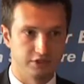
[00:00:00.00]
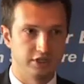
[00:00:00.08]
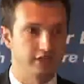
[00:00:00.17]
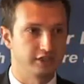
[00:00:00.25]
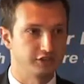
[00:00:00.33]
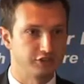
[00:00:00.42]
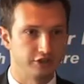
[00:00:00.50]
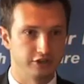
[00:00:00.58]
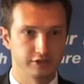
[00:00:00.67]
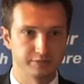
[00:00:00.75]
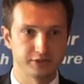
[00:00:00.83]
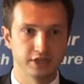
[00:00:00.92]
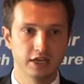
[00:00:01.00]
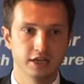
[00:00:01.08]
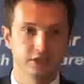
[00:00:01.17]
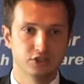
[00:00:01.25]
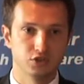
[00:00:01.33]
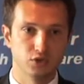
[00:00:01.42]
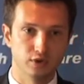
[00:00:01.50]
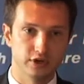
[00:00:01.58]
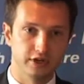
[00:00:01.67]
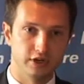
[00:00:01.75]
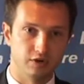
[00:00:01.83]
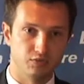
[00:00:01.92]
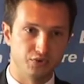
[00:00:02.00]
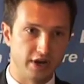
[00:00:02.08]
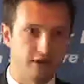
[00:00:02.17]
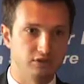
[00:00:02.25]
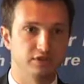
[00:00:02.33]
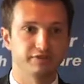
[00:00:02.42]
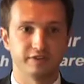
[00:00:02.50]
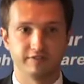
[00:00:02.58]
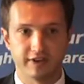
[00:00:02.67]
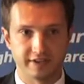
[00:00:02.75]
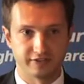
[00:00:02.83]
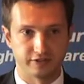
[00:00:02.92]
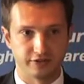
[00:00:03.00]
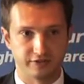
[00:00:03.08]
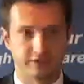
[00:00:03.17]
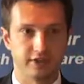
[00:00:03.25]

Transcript: young startups to a round of investors